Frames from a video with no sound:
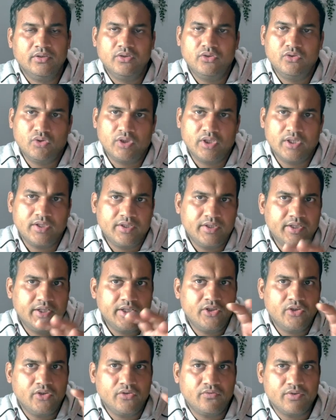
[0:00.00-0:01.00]
You can
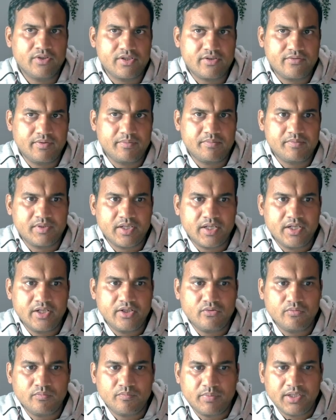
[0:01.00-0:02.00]
create your first
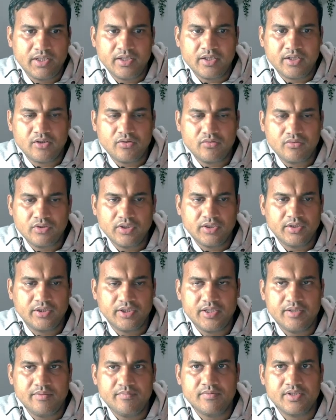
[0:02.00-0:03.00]
website to play around the
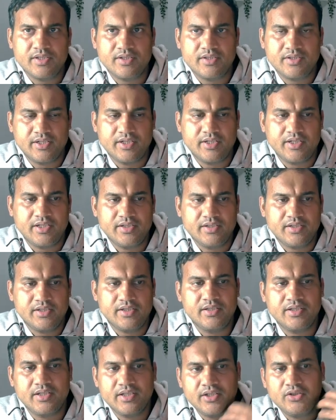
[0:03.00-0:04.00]
themes and settings,
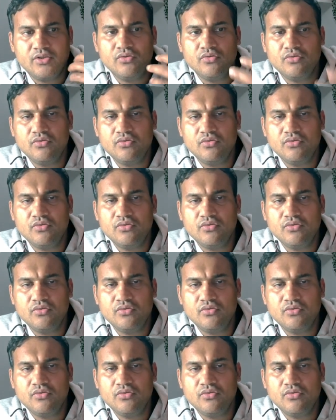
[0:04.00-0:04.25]
and then you